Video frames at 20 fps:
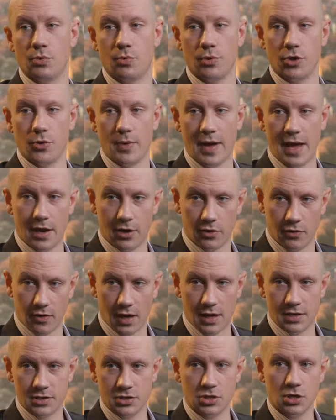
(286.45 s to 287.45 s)
where you
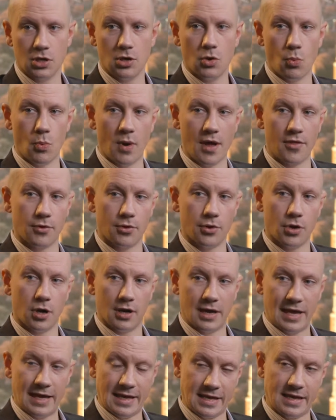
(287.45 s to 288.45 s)
analyze whether or
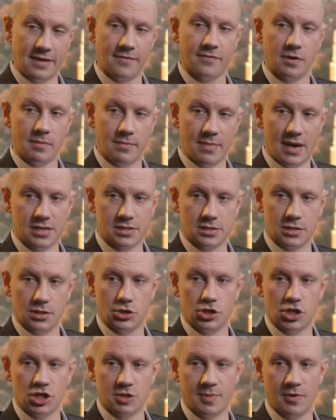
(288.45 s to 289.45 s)
not a given
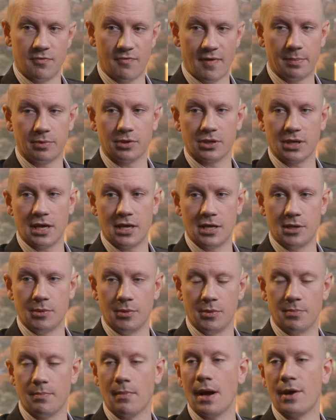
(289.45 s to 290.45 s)
message has been replicated
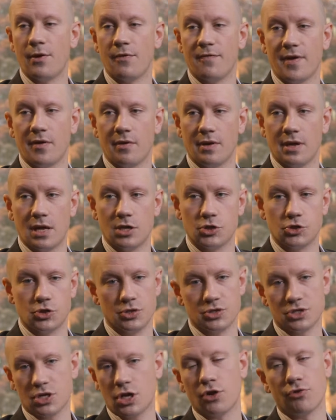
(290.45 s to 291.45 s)
with minor
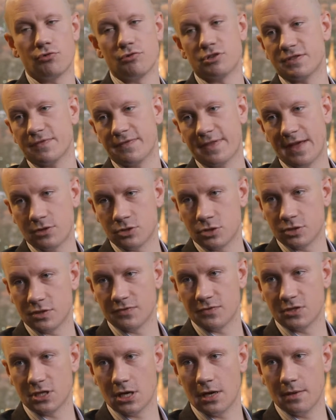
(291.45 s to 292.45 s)
variations hundreds of
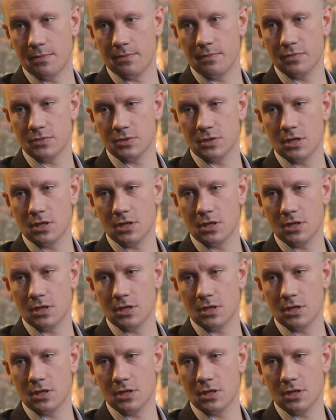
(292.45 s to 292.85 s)
thousands of times.